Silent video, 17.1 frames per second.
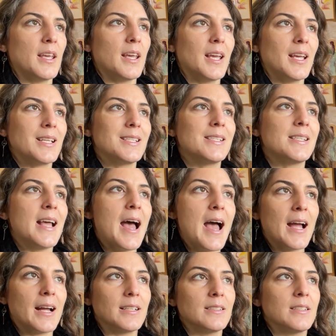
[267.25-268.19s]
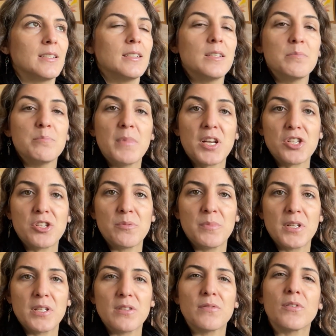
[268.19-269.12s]
exact
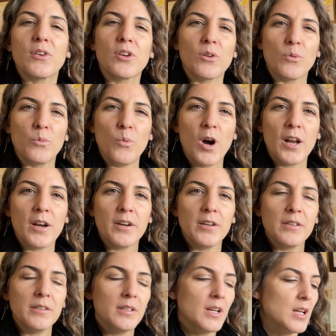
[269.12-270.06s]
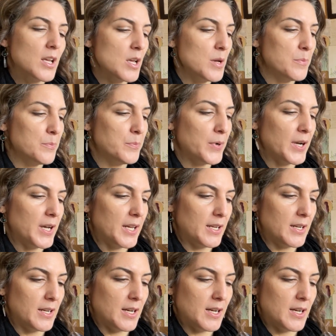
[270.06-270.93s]
measurements for your water, but